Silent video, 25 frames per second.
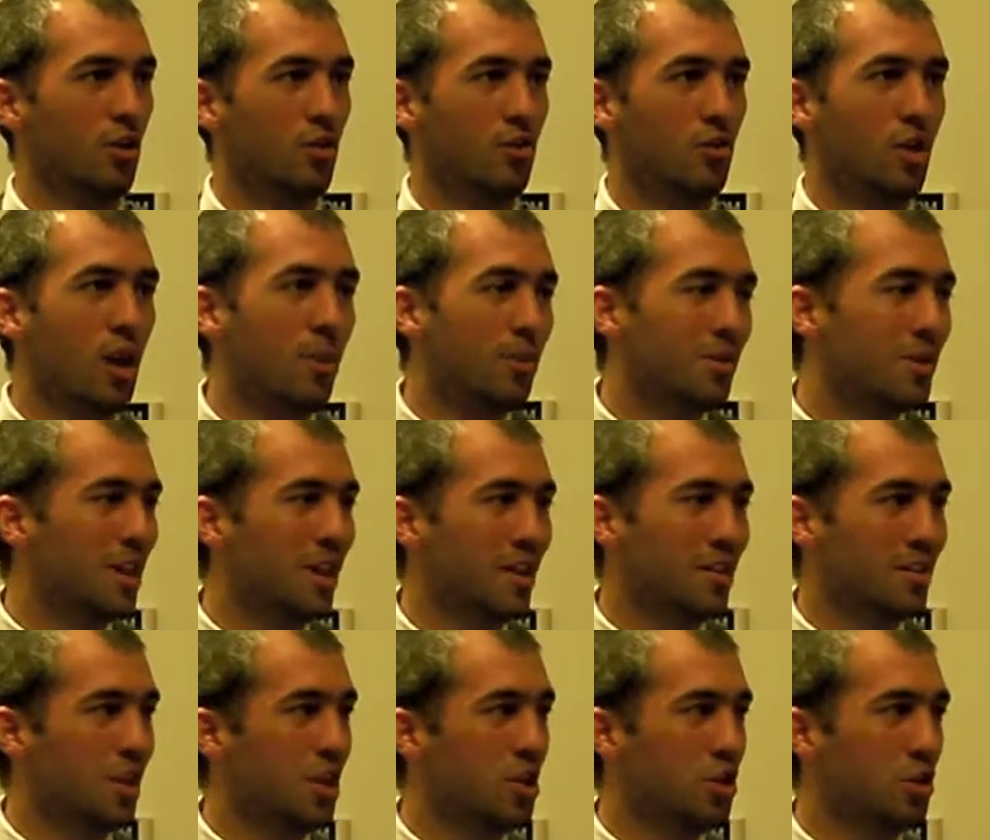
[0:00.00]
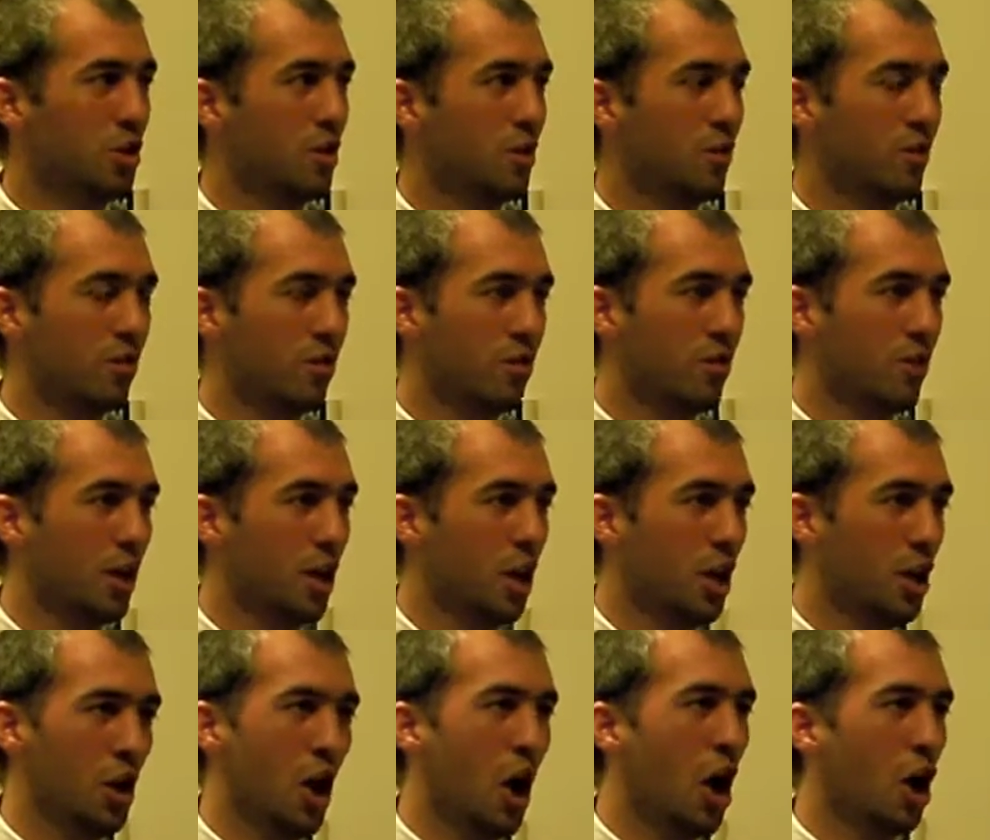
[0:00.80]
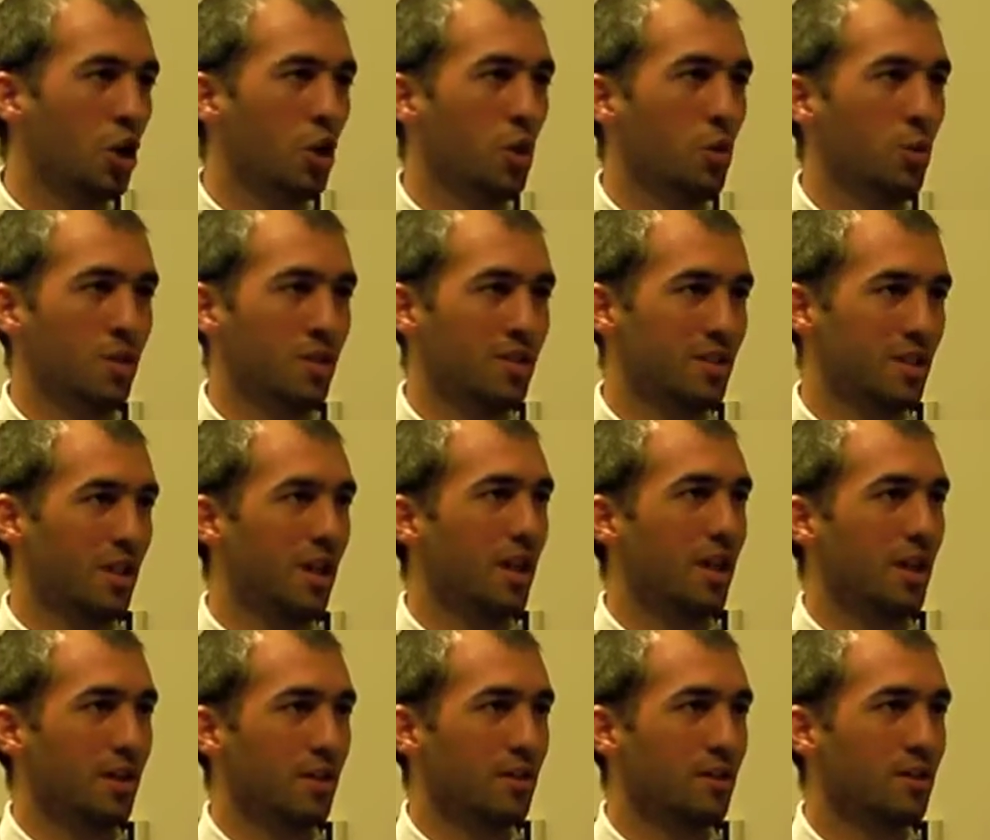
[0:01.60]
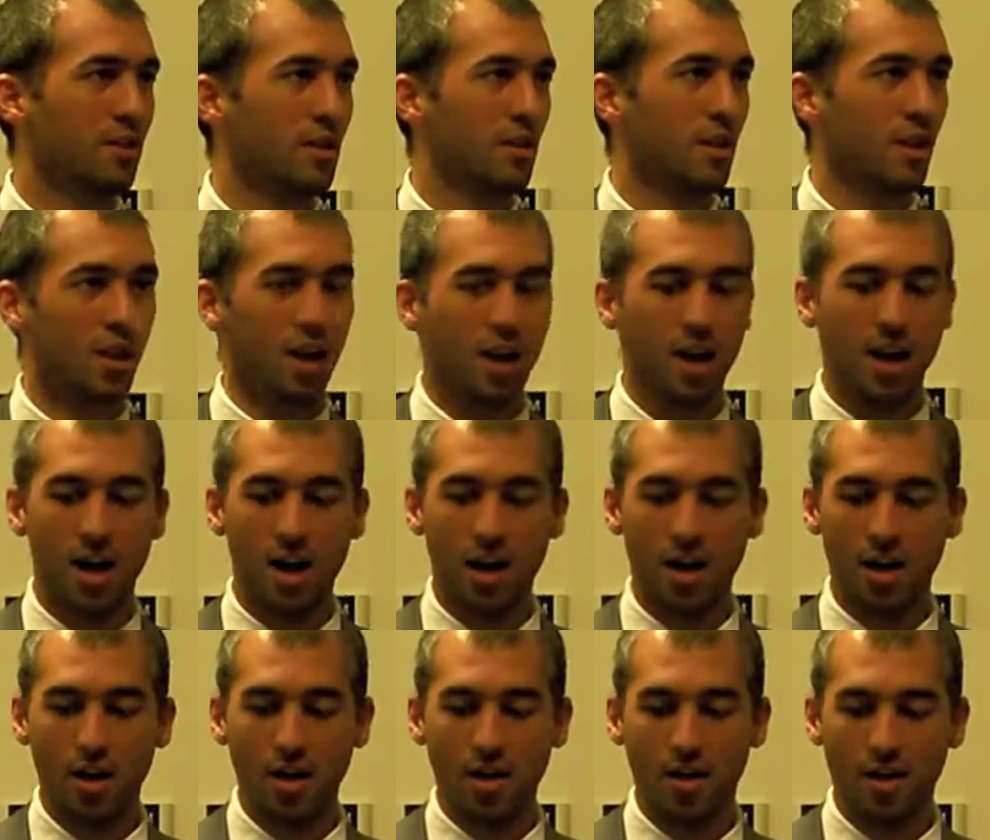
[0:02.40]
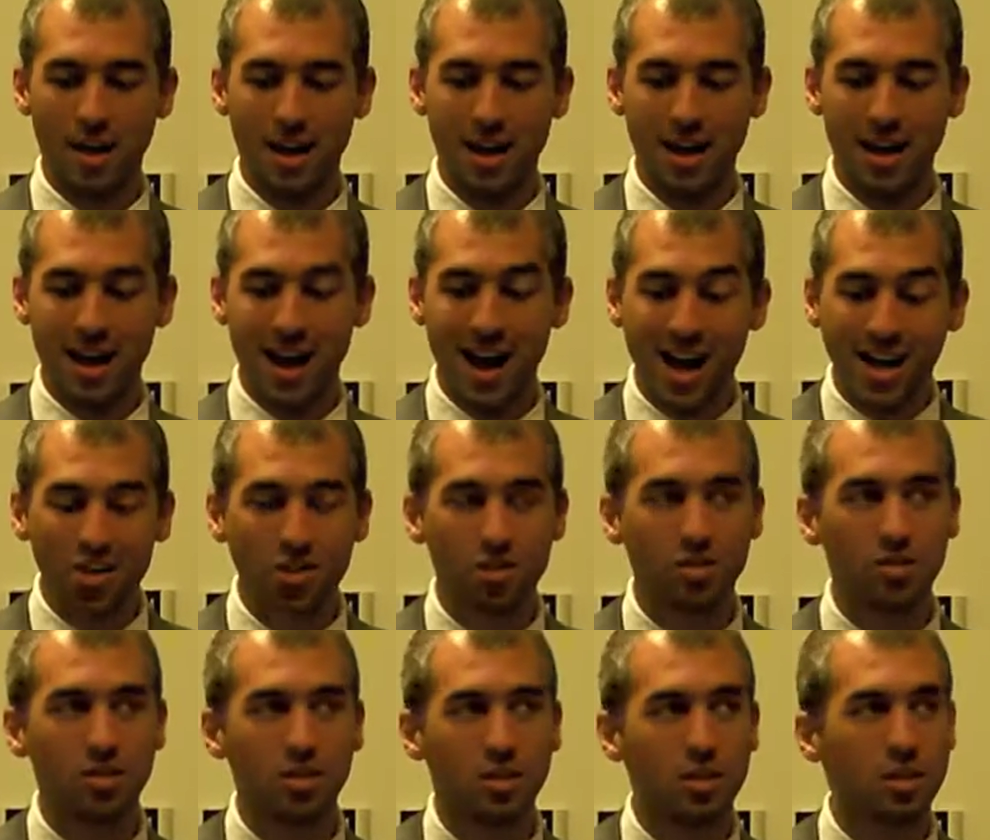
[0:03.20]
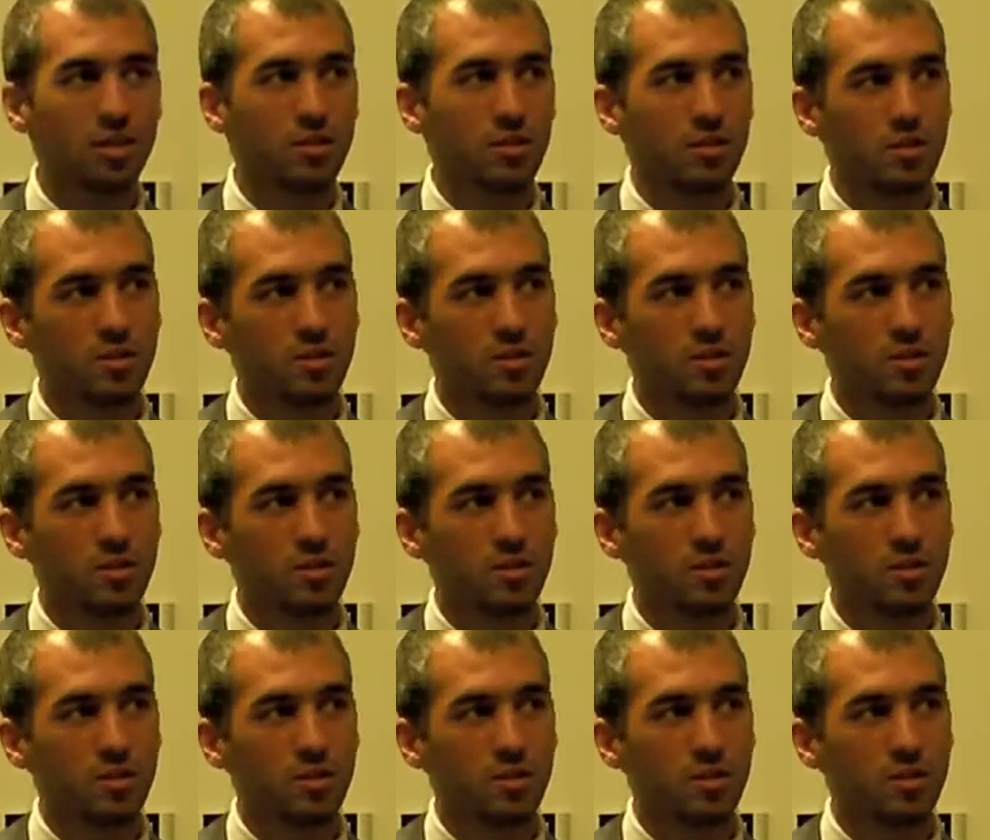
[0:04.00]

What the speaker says: dramatization of innocuous things that actually